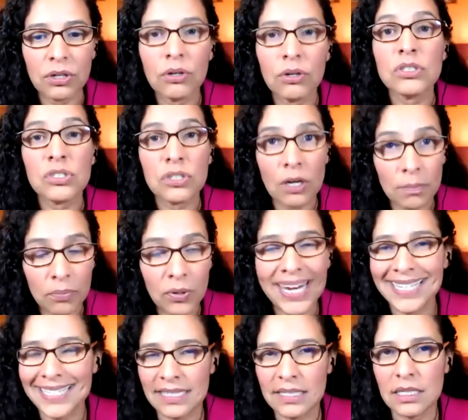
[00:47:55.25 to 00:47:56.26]
or start
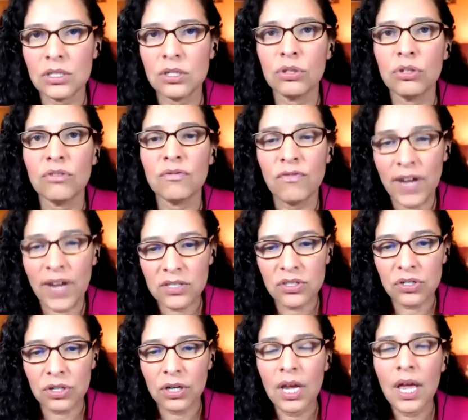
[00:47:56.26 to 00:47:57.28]
practicing to learn
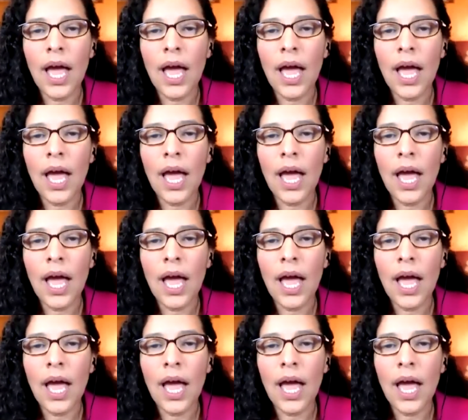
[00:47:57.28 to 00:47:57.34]
faster.